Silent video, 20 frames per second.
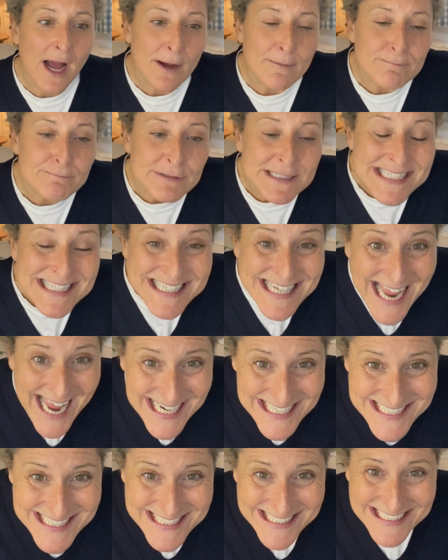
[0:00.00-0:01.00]

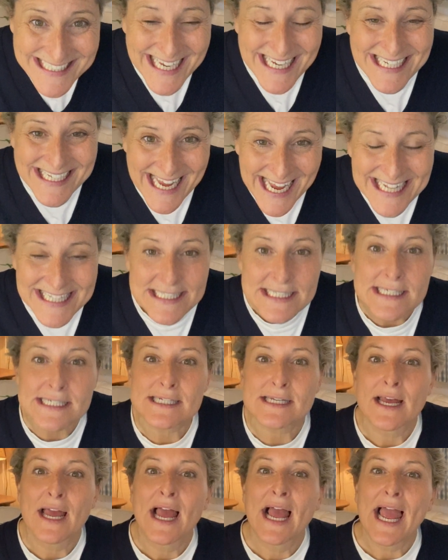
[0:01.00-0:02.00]
protecting
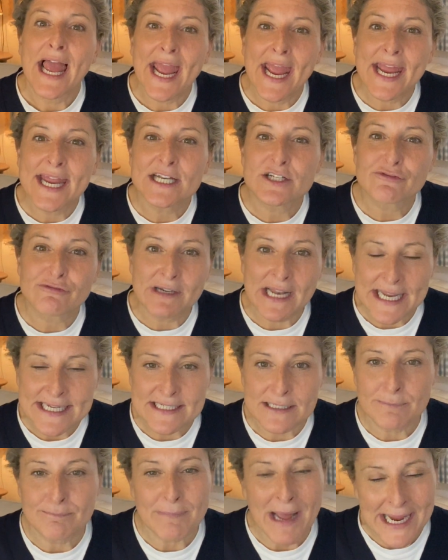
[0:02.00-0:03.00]
against
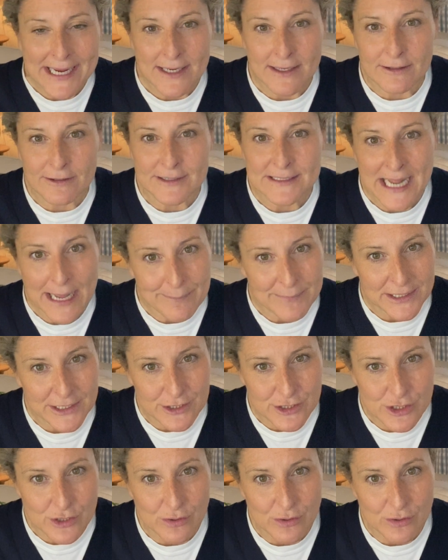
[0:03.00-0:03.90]
age-related macular damage.